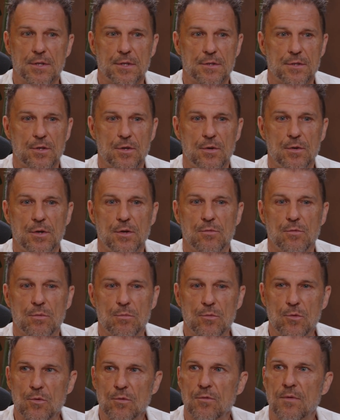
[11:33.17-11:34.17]
is you
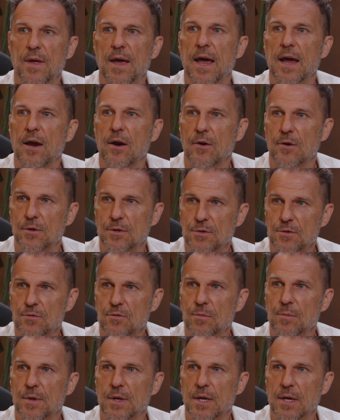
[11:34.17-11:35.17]
remove the anchors
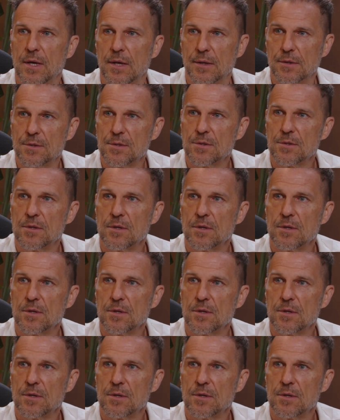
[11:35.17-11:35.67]
from the kids.